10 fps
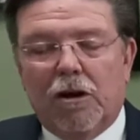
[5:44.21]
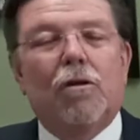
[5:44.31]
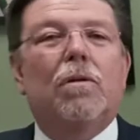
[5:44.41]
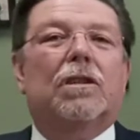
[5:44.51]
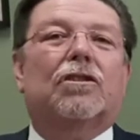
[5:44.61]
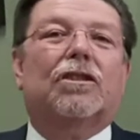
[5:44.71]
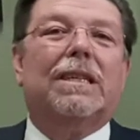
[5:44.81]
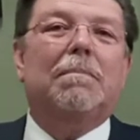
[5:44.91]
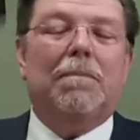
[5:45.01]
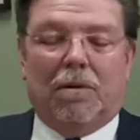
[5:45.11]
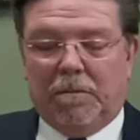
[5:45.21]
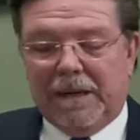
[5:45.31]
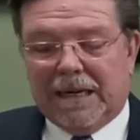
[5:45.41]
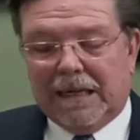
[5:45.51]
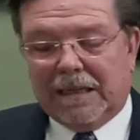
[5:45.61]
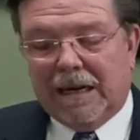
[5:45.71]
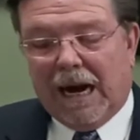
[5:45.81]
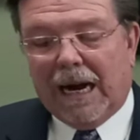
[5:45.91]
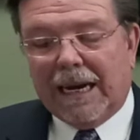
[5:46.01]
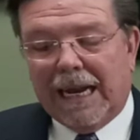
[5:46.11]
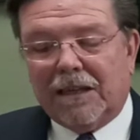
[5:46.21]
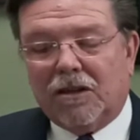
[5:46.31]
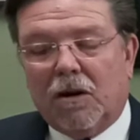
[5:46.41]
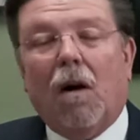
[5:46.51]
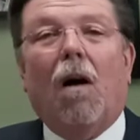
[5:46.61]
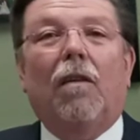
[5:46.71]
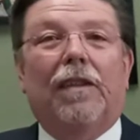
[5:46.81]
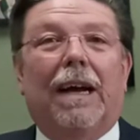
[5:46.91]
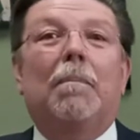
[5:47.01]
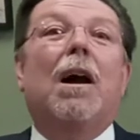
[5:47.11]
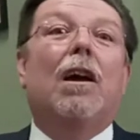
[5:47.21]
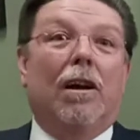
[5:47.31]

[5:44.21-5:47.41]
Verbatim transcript: who assemble because God has called them